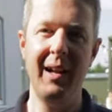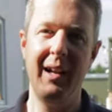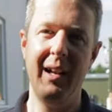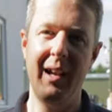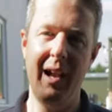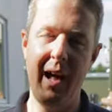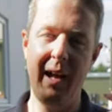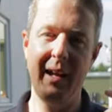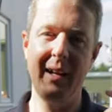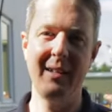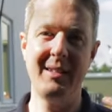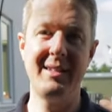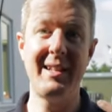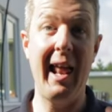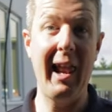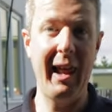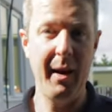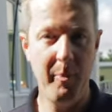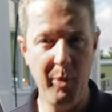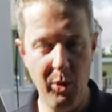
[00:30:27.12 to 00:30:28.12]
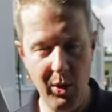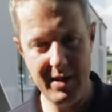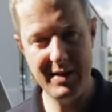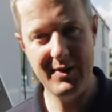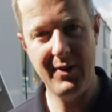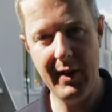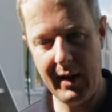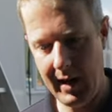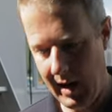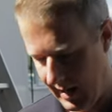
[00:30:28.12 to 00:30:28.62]
like selling
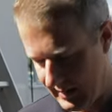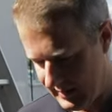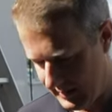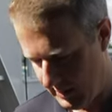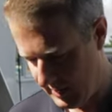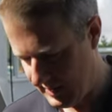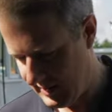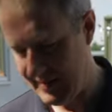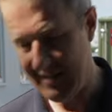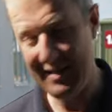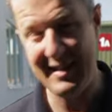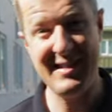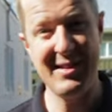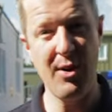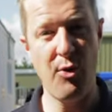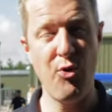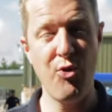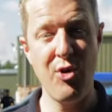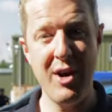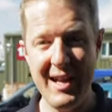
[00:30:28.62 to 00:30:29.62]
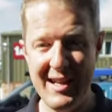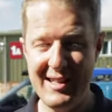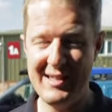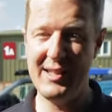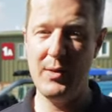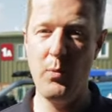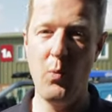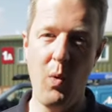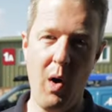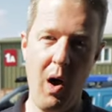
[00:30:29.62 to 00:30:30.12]
points for the customers, because there's a
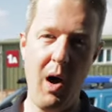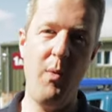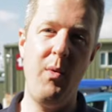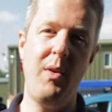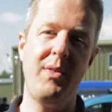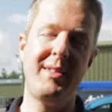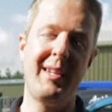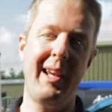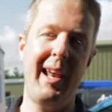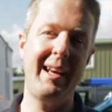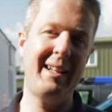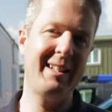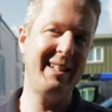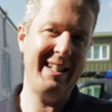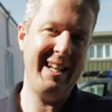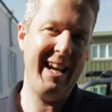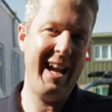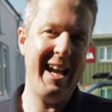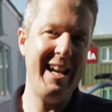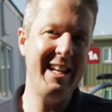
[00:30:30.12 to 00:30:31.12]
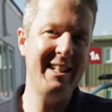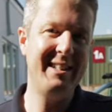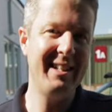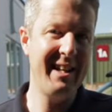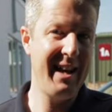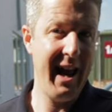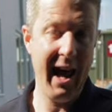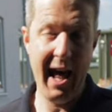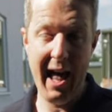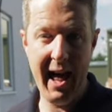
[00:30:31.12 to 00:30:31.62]
reason why we've selected
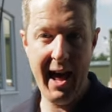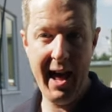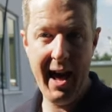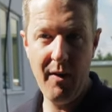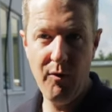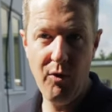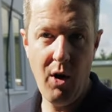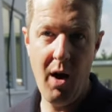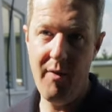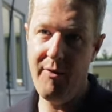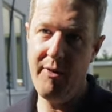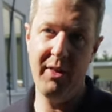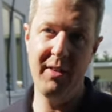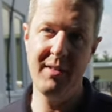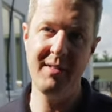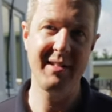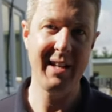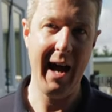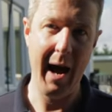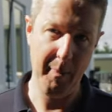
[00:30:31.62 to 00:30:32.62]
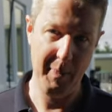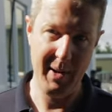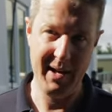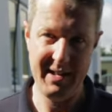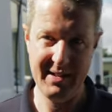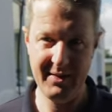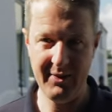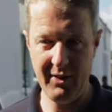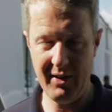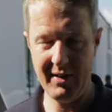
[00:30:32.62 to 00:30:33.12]
Easy here rather than
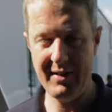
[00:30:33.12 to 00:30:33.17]
Zappies, for